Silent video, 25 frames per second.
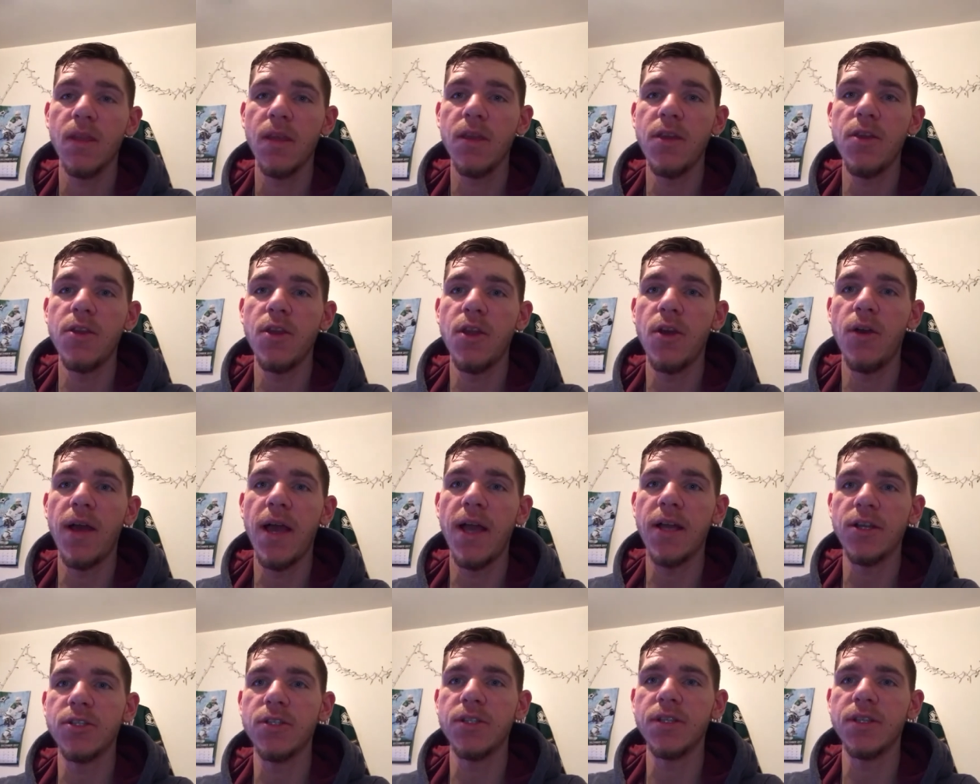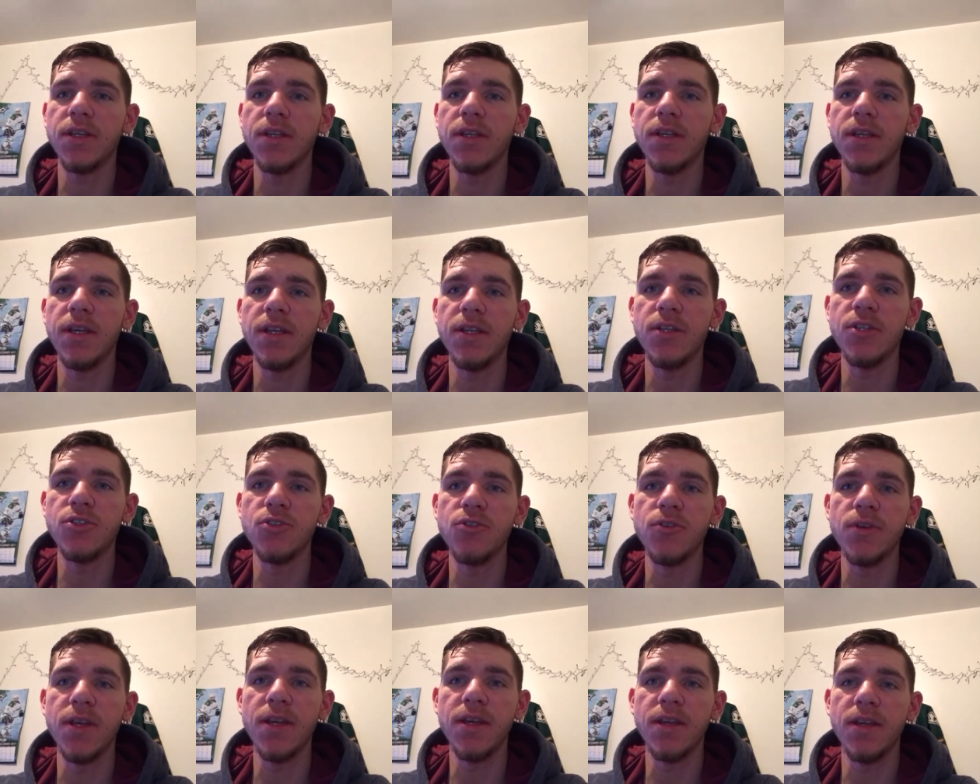you know, actually
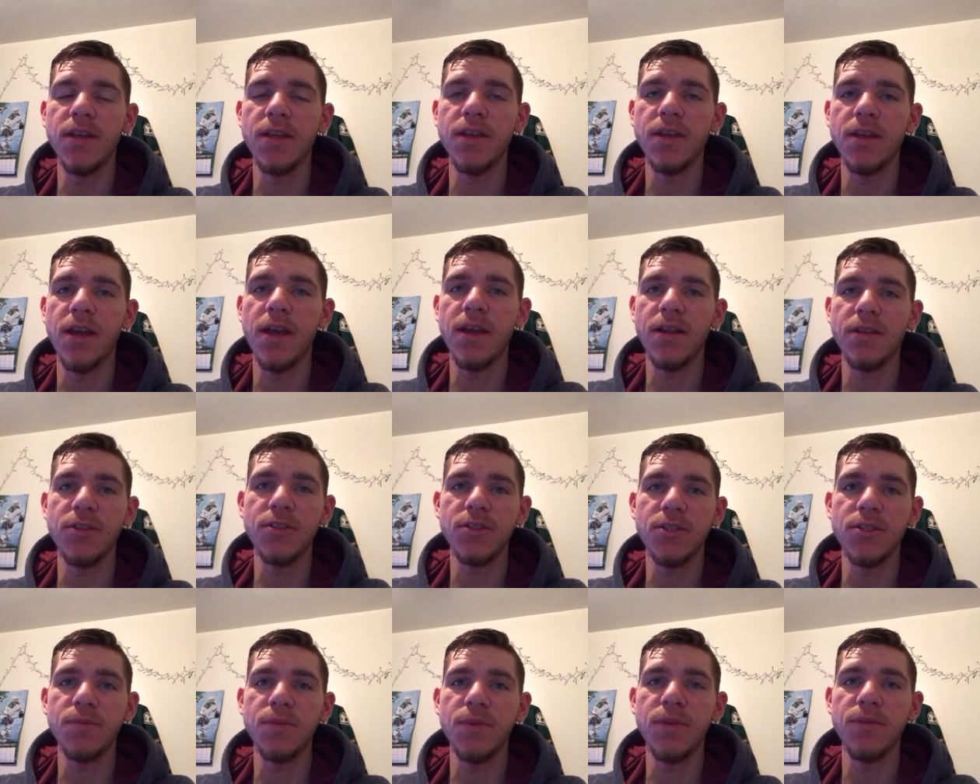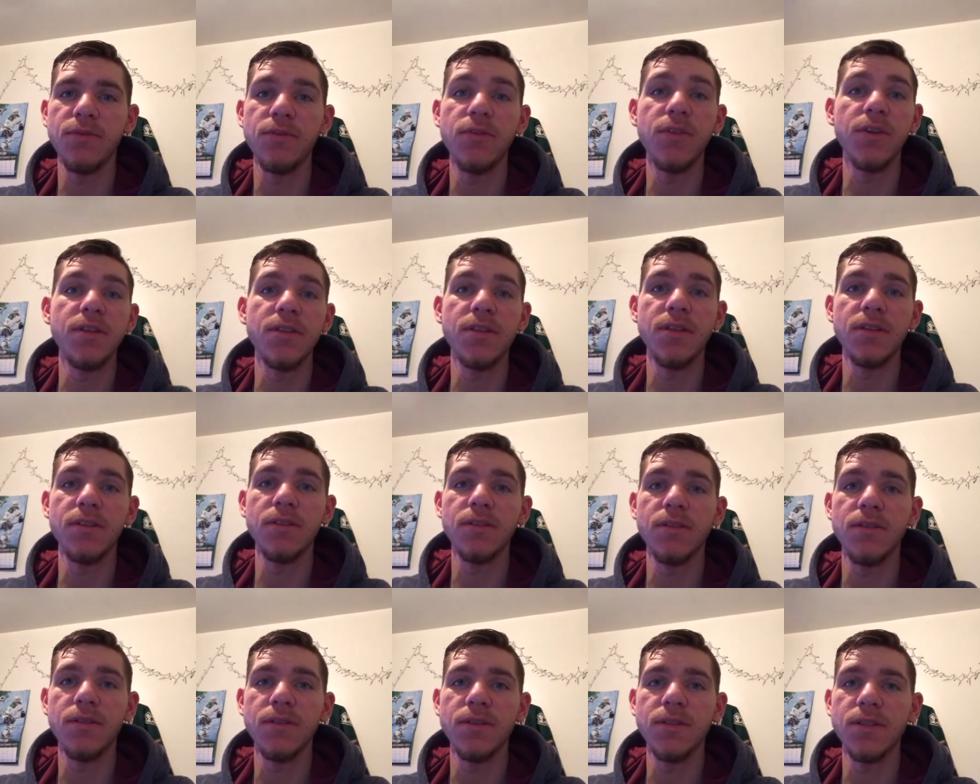enjoy it and not just be freezing
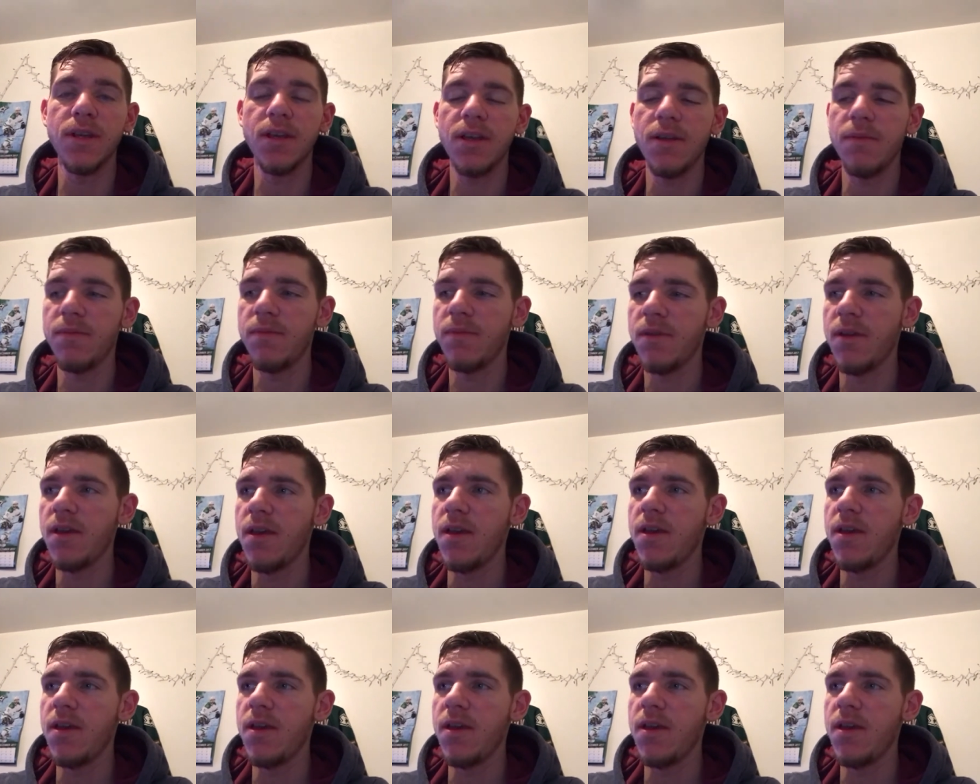the whole time.